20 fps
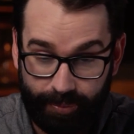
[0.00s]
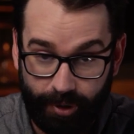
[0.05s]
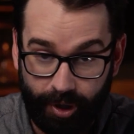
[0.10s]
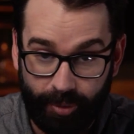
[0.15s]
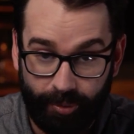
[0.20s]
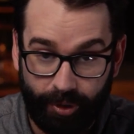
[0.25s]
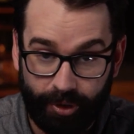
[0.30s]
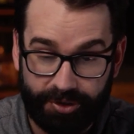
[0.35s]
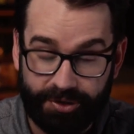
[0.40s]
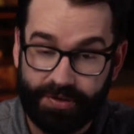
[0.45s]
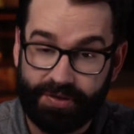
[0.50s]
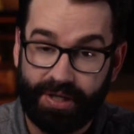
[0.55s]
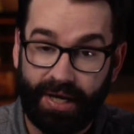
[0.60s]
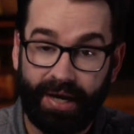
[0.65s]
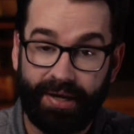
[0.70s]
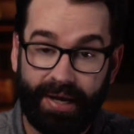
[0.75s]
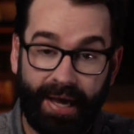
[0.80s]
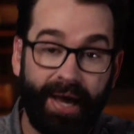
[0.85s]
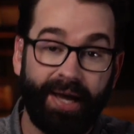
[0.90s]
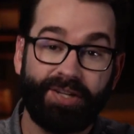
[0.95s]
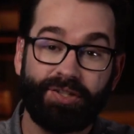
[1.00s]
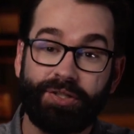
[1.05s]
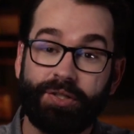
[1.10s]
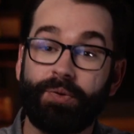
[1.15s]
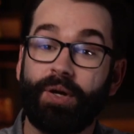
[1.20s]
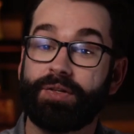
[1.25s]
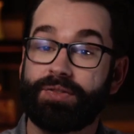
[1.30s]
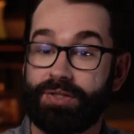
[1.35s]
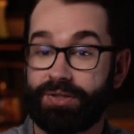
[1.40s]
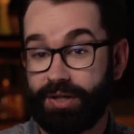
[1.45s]
the pro-abortion side
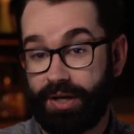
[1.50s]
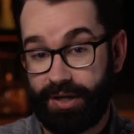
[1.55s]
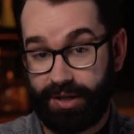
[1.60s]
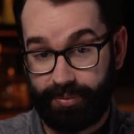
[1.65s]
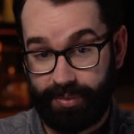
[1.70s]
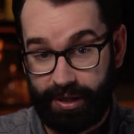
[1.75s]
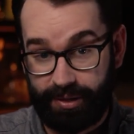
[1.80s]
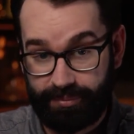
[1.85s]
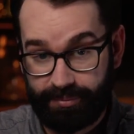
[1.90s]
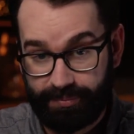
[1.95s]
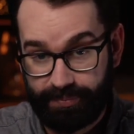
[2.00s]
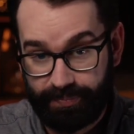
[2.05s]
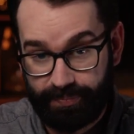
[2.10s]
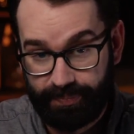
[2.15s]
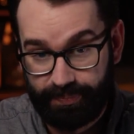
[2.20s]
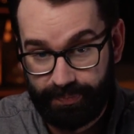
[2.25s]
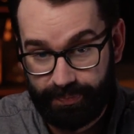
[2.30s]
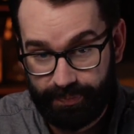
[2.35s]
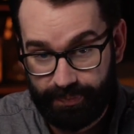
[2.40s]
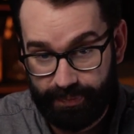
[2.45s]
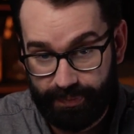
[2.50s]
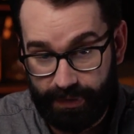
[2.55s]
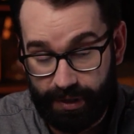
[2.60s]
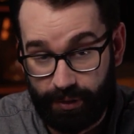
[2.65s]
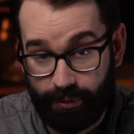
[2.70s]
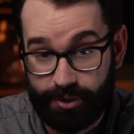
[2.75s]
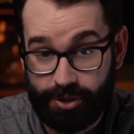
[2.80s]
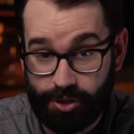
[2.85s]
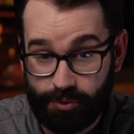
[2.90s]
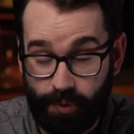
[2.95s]
actually wants to talk about,
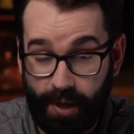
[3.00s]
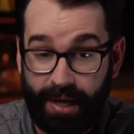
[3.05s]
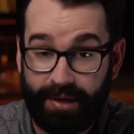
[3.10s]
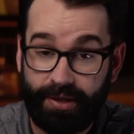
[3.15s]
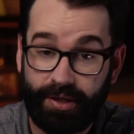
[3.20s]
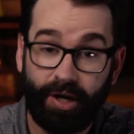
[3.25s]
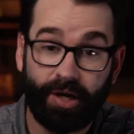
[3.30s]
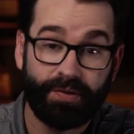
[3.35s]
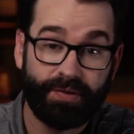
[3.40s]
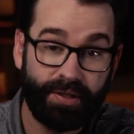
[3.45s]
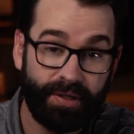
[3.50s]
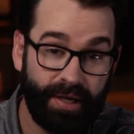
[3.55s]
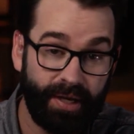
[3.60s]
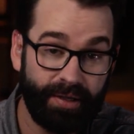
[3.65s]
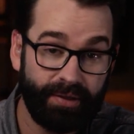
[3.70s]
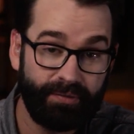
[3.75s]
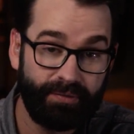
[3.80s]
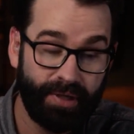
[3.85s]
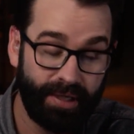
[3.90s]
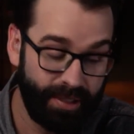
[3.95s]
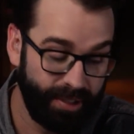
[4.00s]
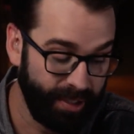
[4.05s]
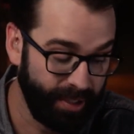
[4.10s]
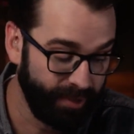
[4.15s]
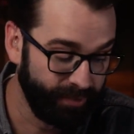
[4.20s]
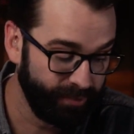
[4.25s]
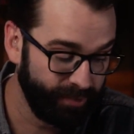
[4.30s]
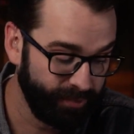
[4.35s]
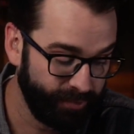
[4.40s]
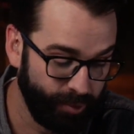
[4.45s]
which is why they are today, yet
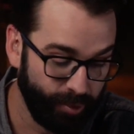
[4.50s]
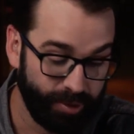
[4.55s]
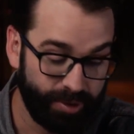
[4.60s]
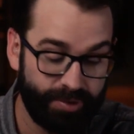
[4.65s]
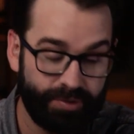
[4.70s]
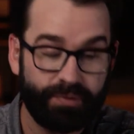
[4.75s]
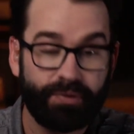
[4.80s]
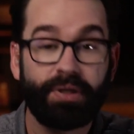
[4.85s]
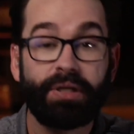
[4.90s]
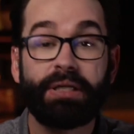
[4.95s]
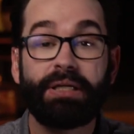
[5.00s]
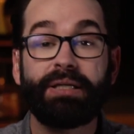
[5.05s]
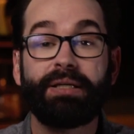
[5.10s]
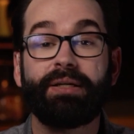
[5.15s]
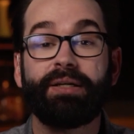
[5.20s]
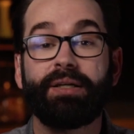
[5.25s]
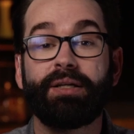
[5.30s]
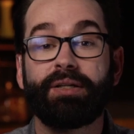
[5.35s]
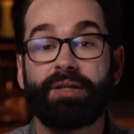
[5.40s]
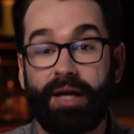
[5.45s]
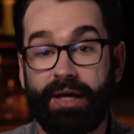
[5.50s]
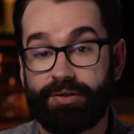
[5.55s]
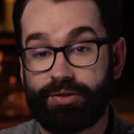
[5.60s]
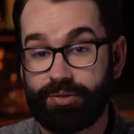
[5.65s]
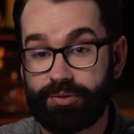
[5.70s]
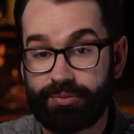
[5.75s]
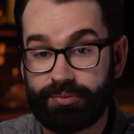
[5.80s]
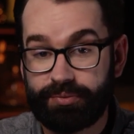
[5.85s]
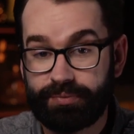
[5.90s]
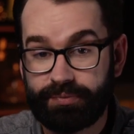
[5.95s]
again, of course,
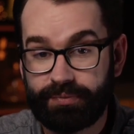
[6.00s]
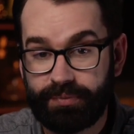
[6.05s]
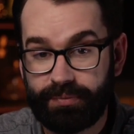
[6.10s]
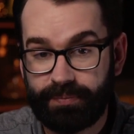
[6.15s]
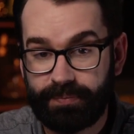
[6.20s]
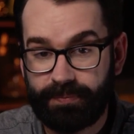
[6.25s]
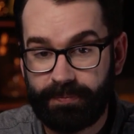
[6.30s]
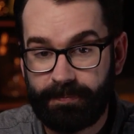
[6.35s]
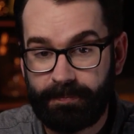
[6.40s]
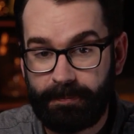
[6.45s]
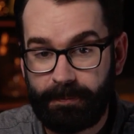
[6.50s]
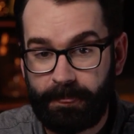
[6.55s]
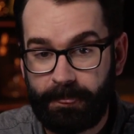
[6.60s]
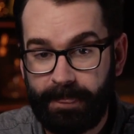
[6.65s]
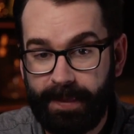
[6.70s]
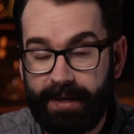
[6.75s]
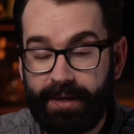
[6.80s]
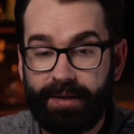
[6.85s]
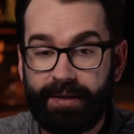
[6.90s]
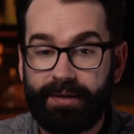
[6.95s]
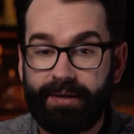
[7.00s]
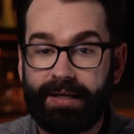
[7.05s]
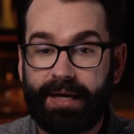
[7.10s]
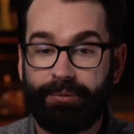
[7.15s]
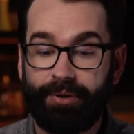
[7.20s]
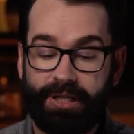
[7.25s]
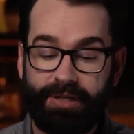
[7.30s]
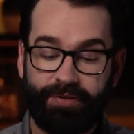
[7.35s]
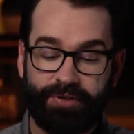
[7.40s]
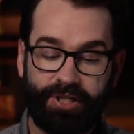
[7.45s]
canceled.
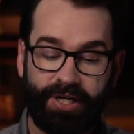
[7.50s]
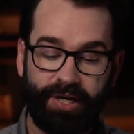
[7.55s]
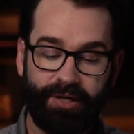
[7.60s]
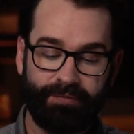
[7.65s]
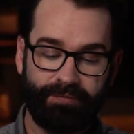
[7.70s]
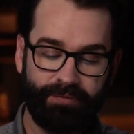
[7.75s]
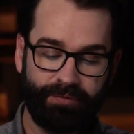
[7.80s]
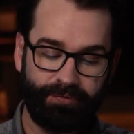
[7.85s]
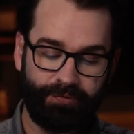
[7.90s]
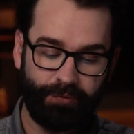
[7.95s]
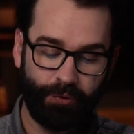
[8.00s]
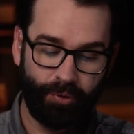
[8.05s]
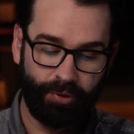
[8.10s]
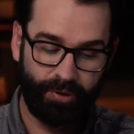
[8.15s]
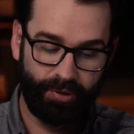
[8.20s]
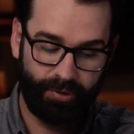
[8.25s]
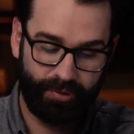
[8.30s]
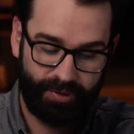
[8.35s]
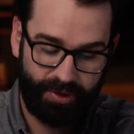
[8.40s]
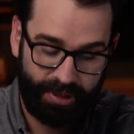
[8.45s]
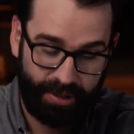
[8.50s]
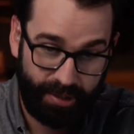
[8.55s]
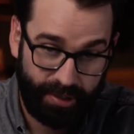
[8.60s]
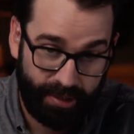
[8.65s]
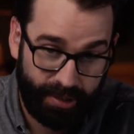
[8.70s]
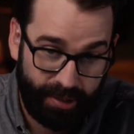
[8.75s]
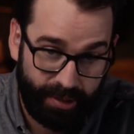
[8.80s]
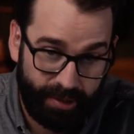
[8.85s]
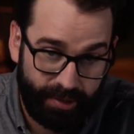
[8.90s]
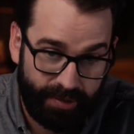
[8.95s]
And we'll leave it there for
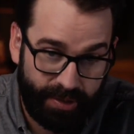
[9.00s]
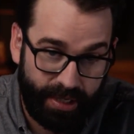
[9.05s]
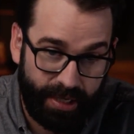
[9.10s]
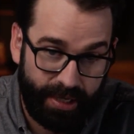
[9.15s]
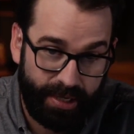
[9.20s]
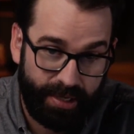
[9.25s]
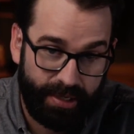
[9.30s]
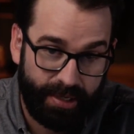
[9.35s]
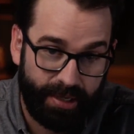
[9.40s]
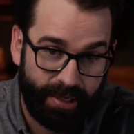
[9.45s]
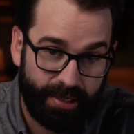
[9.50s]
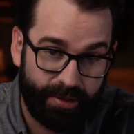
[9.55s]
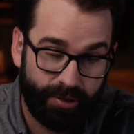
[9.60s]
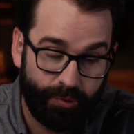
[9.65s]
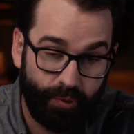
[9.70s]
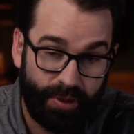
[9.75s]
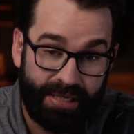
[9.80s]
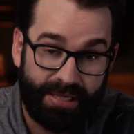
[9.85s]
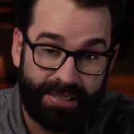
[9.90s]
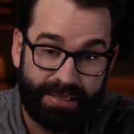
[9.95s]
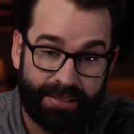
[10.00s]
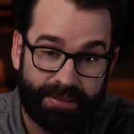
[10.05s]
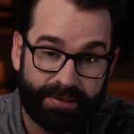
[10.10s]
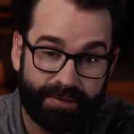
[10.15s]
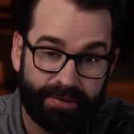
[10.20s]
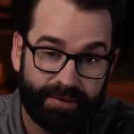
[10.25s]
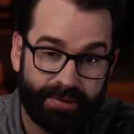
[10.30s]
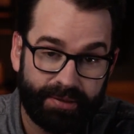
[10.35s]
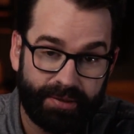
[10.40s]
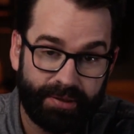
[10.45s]
the day and the week.
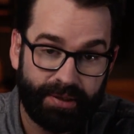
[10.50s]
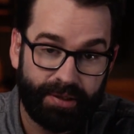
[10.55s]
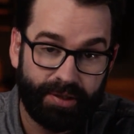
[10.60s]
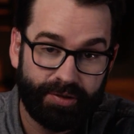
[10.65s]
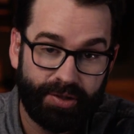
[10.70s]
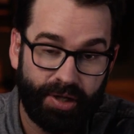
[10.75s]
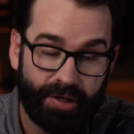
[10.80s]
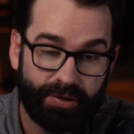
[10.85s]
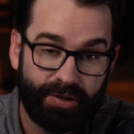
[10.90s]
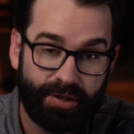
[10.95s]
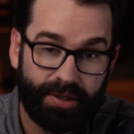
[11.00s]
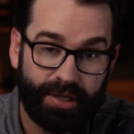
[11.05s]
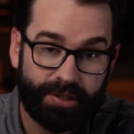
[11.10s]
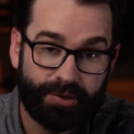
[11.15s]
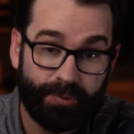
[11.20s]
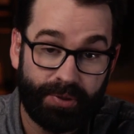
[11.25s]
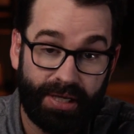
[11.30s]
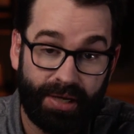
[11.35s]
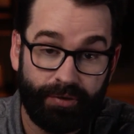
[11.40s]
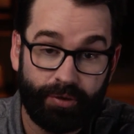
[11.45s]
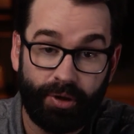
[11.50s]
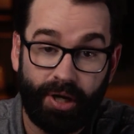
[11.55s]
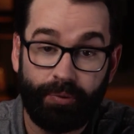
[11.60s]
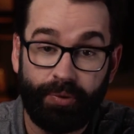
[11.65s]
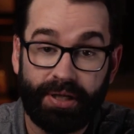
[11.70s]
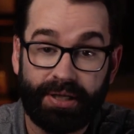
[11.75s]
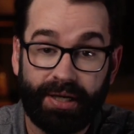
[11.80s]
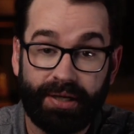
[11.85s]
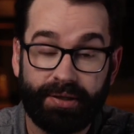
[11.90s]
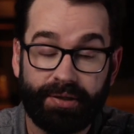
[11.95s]
And I'll talk to you next week. Have a great
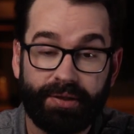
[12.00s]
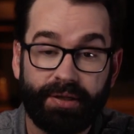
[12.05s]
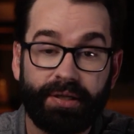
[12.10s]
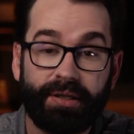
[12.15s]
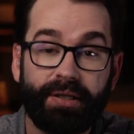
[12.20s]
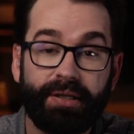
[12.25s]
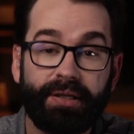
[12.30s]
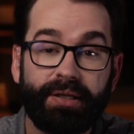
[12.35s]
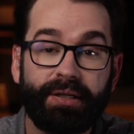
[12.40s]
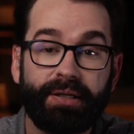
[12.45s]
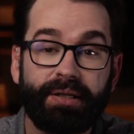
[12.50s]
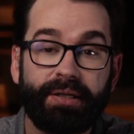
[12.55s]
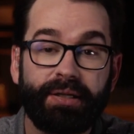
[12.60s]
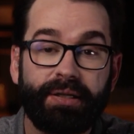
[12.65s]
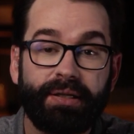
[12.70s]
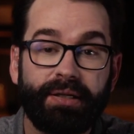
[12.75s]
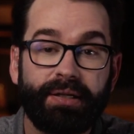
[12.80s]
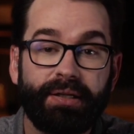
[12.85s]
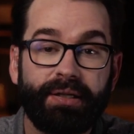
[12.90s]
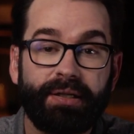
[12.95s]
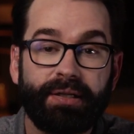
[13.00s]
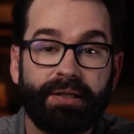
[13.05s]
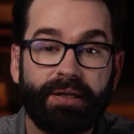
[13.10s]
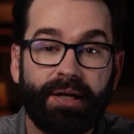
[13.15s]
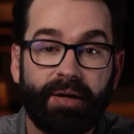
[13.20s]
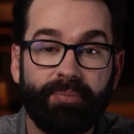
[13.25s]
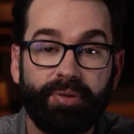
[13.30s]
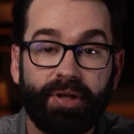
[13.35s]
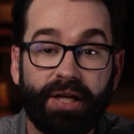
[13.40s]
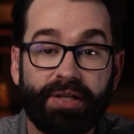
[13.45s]
weekend.
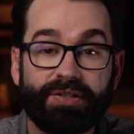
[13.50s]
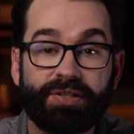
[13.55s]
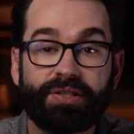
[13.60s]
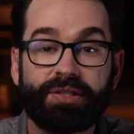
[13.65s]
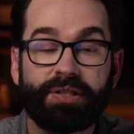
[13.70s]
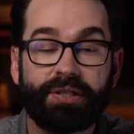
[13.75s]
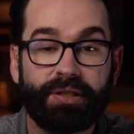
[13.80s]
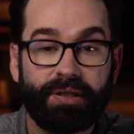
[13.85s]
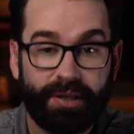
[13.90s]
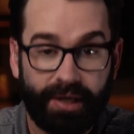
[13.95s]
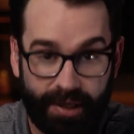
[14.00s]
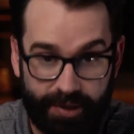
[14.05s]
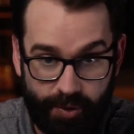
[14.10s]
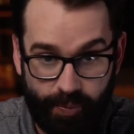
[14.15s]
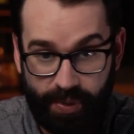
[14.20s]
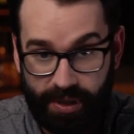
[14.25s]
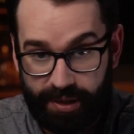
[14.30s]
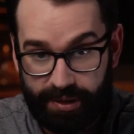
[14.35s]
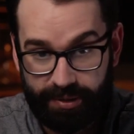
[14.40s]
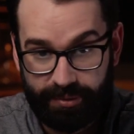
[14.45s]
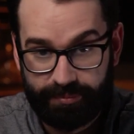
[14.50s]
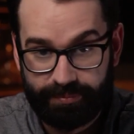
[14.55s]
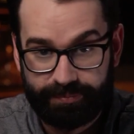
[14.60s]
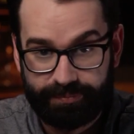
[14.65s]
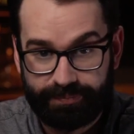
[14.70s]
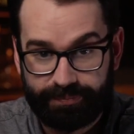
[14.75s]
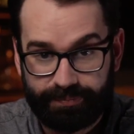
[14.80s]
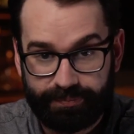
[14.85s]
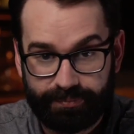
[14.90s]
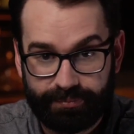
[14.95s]
God bless. Godspeed. The